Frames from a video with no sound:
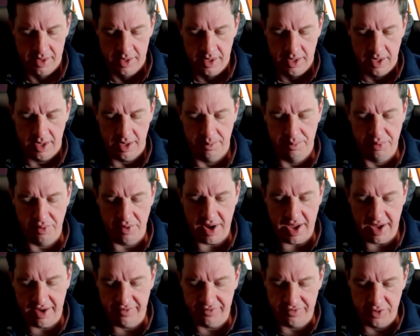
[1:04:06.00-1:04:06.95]
A
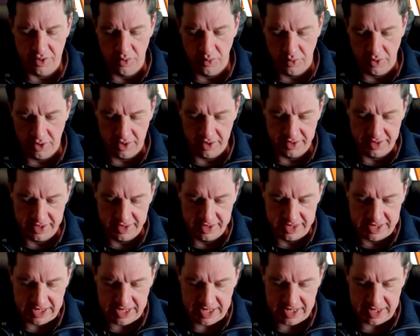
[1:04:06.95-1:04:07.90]
brave new world
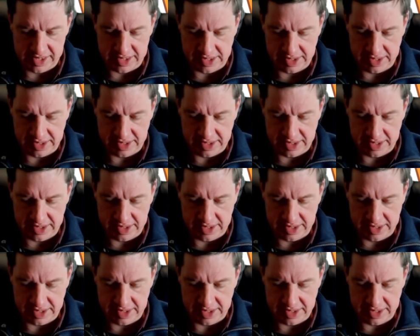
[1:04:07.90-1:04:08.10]
indeed.